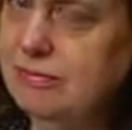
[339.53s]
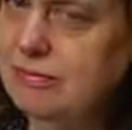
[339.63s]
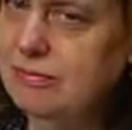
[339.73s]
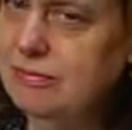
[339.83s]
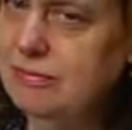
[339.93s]

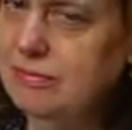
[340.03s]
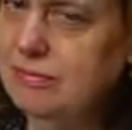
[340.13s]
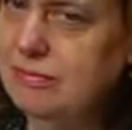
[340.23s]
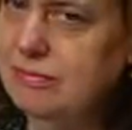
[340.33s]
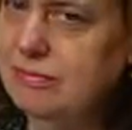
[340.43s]

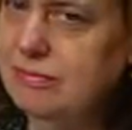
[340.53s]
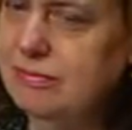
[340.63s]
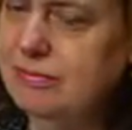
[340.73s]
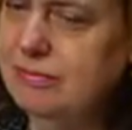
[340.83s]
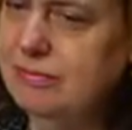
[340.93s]

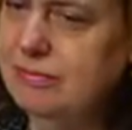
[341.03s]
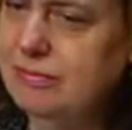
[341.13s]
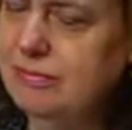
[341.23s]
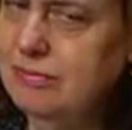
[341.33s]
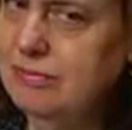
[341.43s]

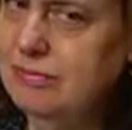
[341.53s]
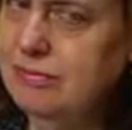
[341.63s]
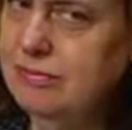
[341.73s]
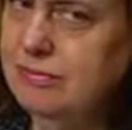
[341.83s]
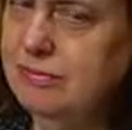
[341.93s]

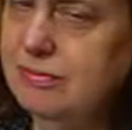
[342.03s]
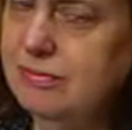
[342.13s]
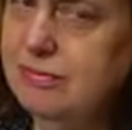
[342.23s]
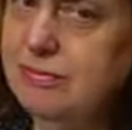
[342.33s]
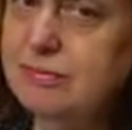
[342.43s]

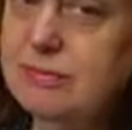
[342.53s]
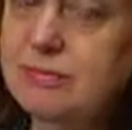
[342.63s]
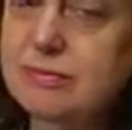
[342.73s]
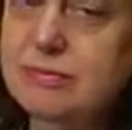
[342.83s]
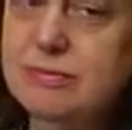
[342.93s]

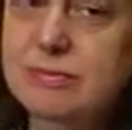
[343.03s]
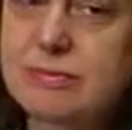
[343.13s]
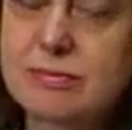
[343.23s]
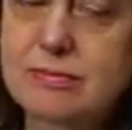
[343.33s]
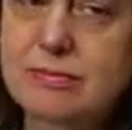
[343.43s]

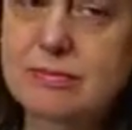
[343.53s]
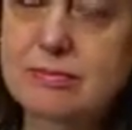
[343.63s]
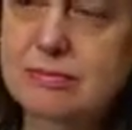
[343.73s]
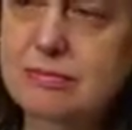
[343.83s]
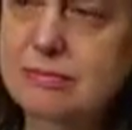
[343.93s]

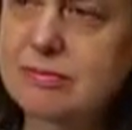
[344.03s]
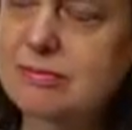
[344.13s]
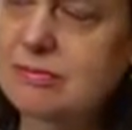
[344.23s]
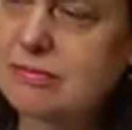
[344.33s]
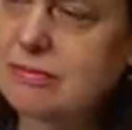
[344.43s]

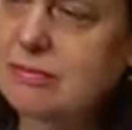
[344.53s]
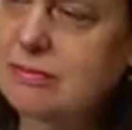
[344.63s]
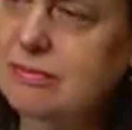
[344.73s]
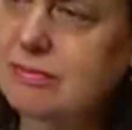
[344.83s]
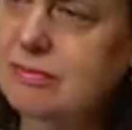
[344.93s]

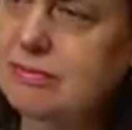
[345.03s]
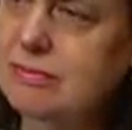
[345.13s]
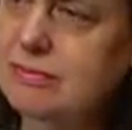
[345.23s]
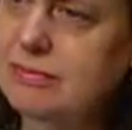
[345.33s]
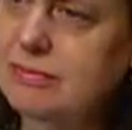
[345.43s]

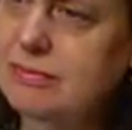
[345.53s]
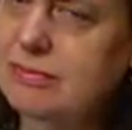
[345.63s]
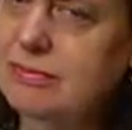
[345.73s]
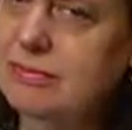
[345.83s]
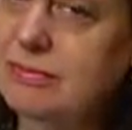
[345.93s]

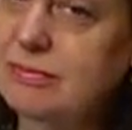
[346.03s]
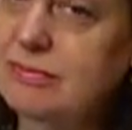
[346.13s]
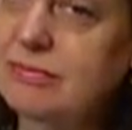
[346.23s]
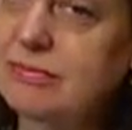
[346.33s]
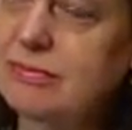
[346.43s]

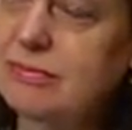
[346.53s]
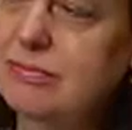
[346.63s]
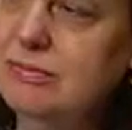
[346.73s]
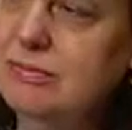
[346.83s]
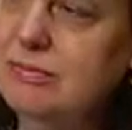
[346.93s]

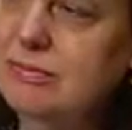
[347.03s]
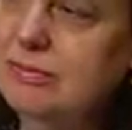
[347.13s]
[no speech]